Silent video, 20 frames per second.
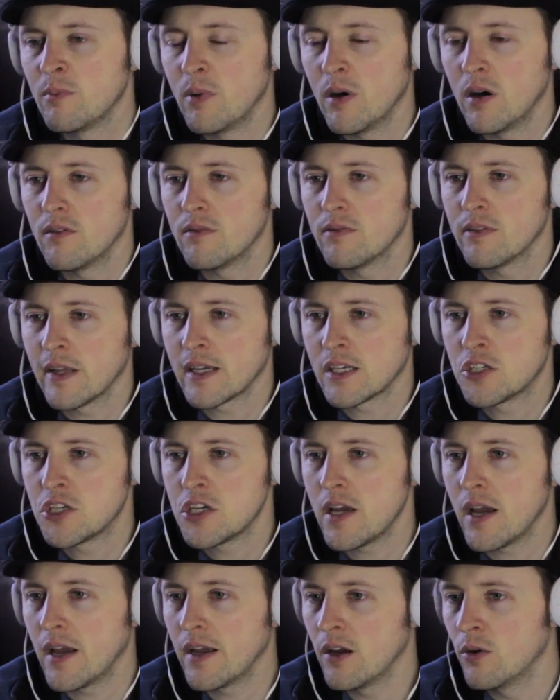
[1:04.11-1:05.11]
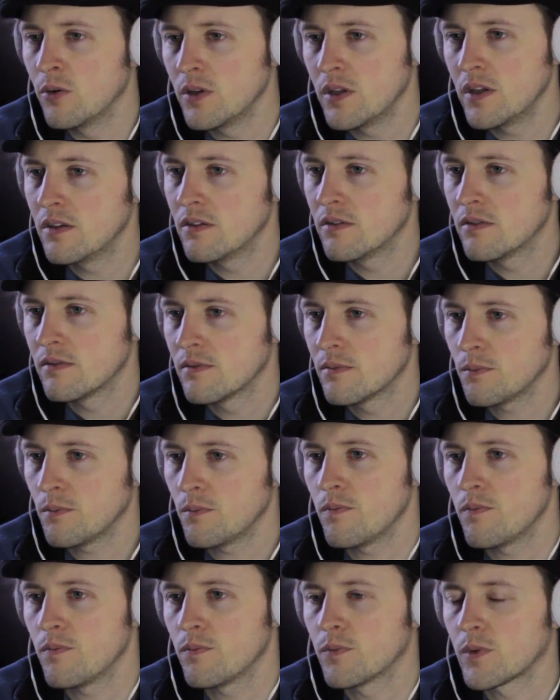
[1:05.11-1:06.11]
above, like G Ionian,
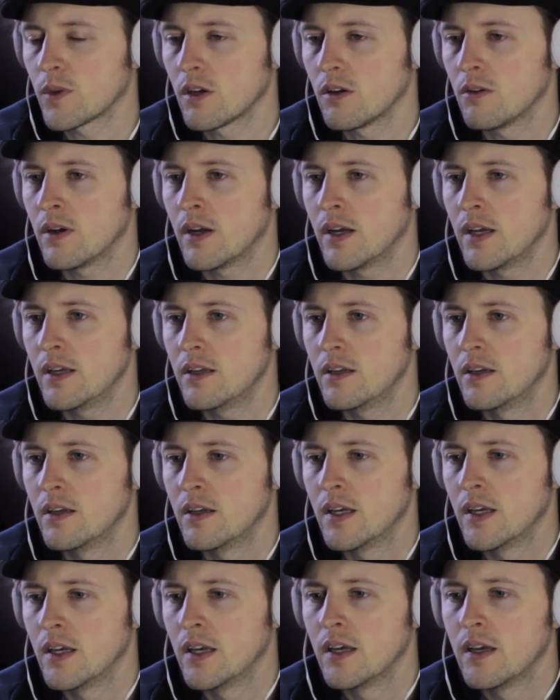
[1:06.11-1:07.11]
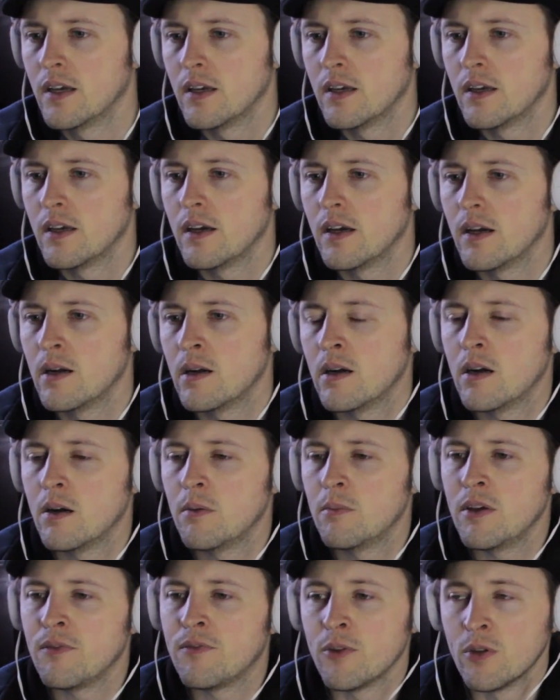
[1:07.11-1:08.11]
right?
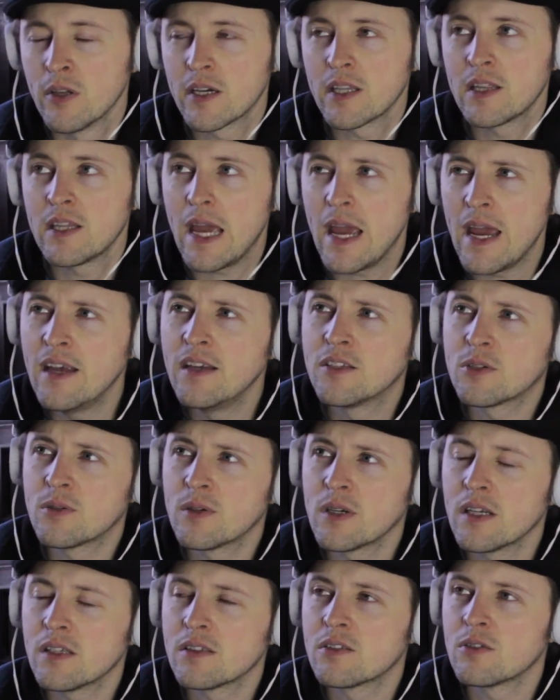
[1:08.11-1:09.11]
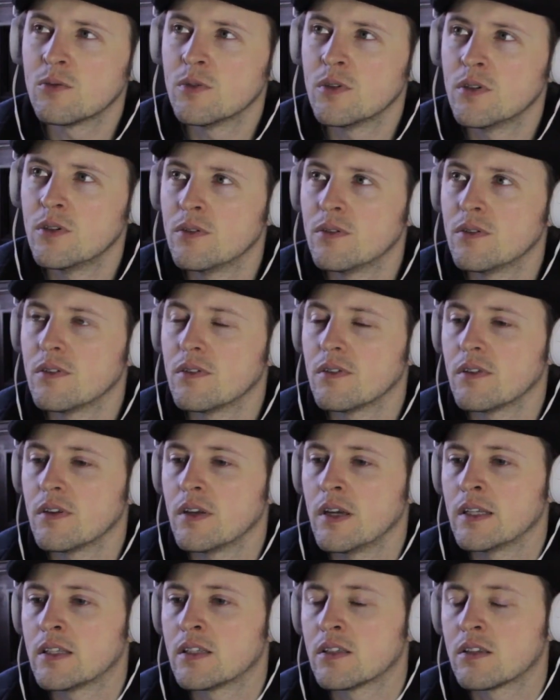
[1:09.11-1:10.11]
If you look at the A string as the root,
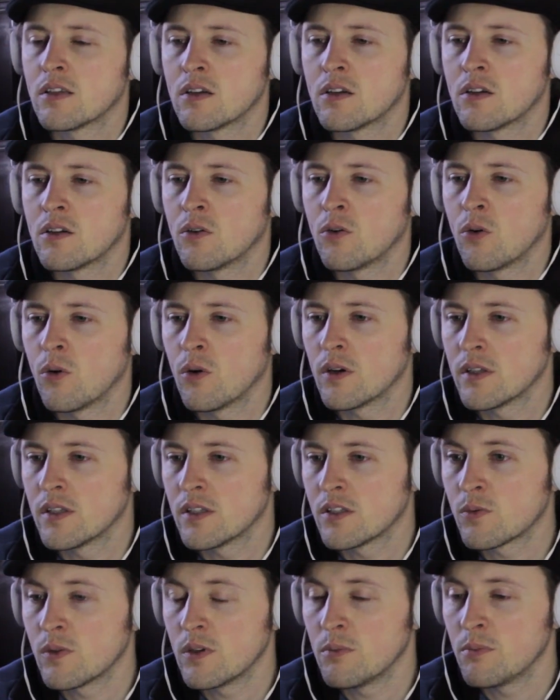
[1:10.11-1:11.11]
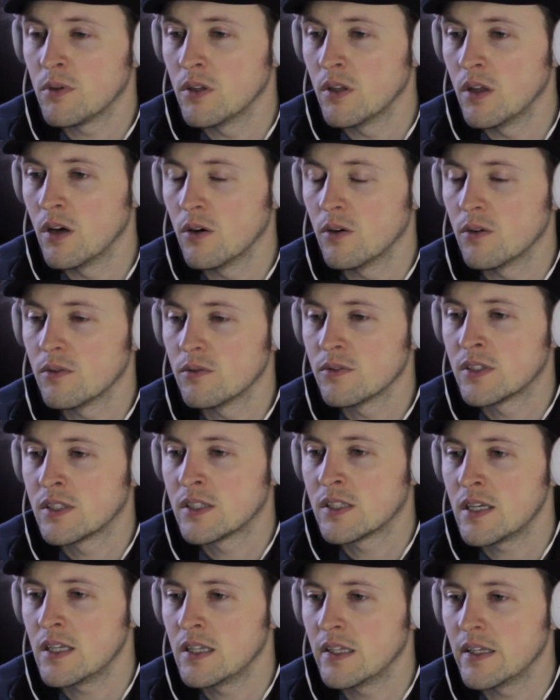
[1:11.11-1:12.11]
it's the chord that's written below,
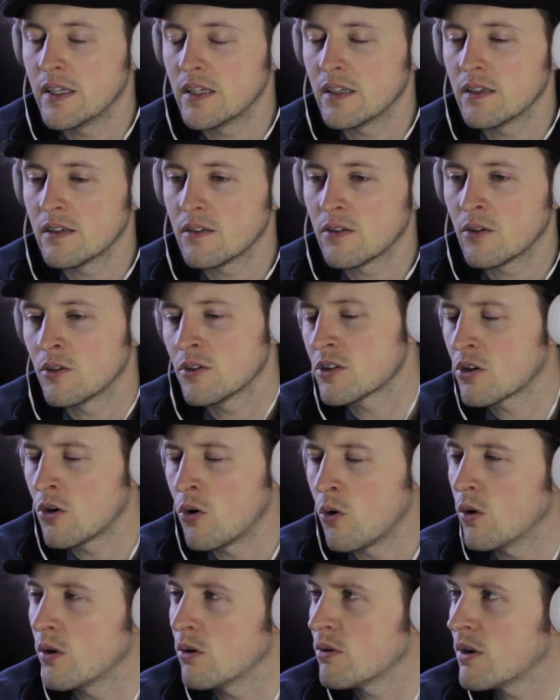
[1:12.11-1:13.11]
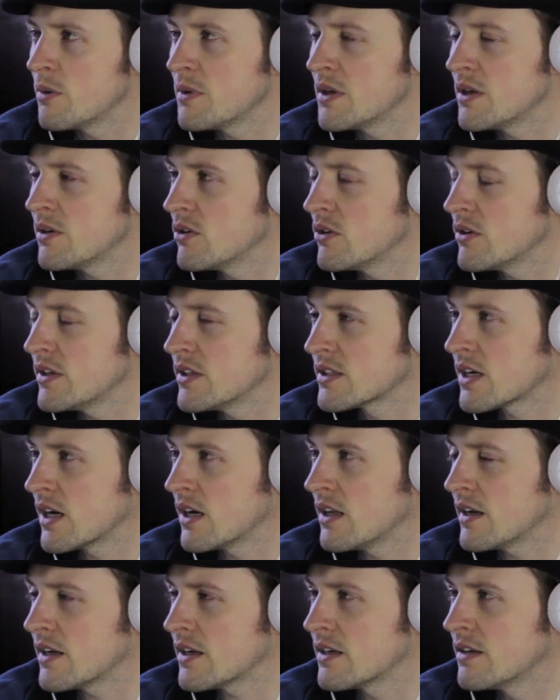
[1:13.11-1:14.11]
C Lydian, or chord. What I mean really is
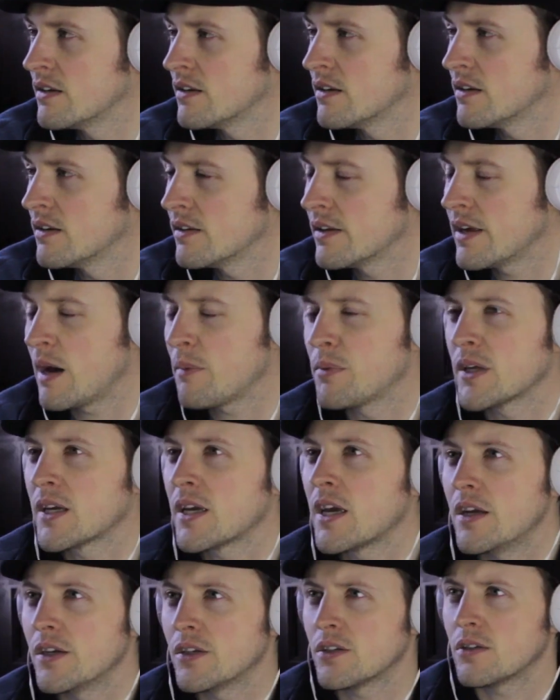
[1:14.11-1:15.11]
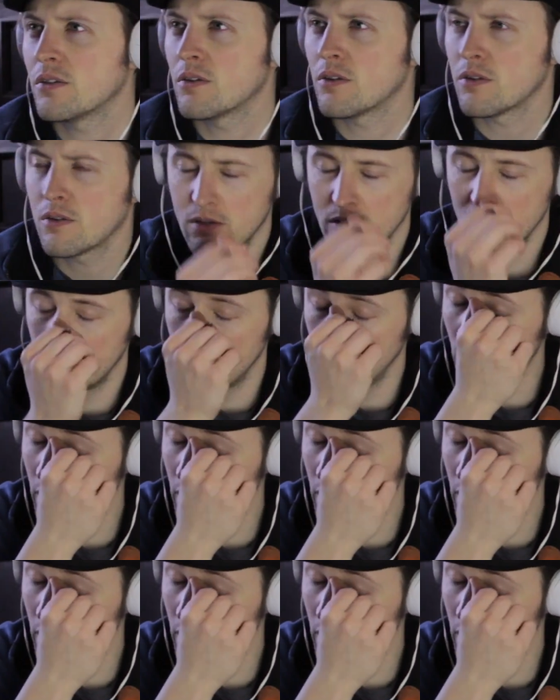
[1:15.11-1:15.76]
kind of like the application or the